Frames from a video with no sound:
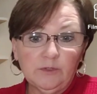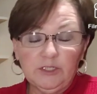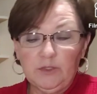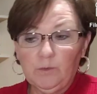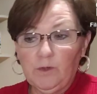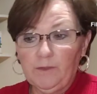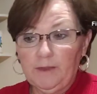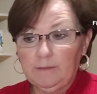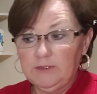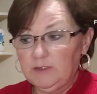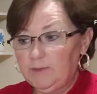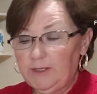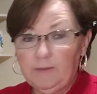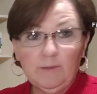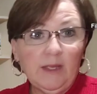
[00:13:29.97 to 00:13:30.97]
Do you want them to
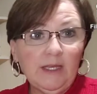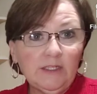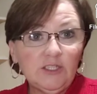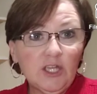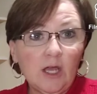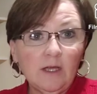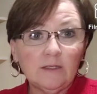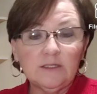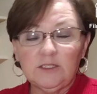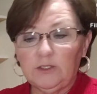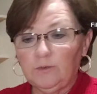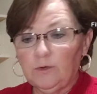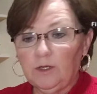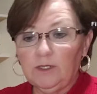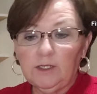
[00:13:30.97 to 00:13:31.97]
be big chunks? Do
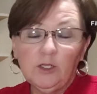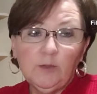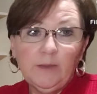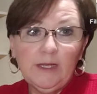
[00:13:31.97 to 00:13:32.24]
you want little